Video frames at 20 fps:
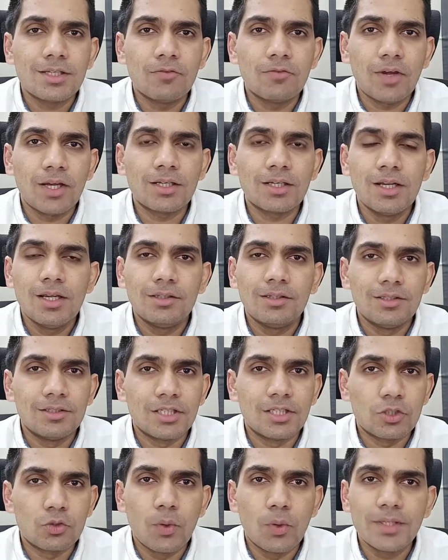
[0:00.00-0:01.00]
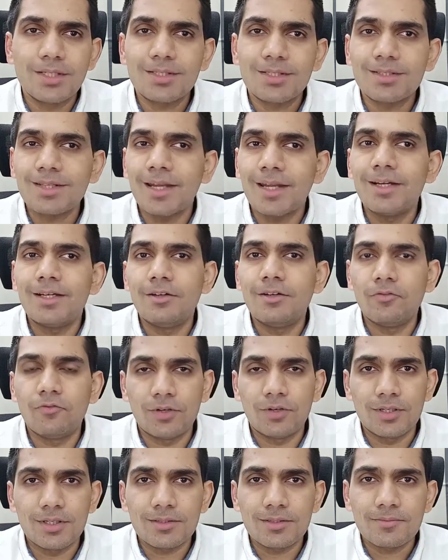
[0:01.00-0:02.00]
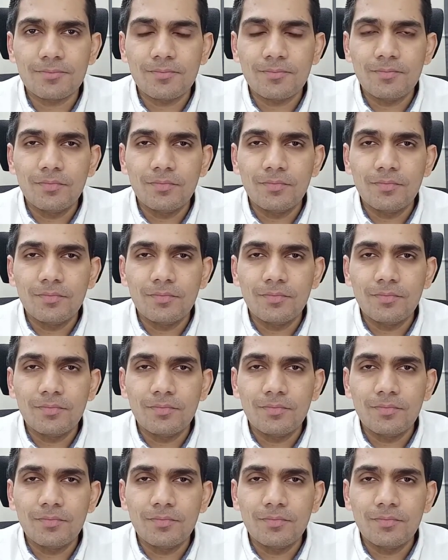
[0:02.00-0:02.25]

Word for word: In fact, there's just one slight difference.